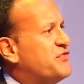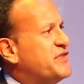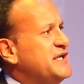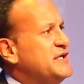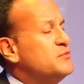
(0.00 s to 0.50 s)

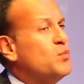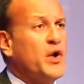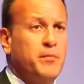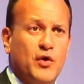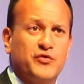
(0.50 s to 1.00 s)
the
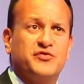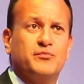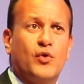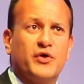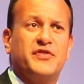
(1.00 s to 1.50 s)
one most
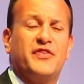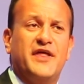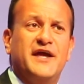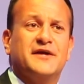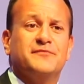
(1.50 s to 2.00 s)
important
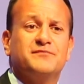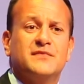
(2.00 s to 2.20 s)
thing,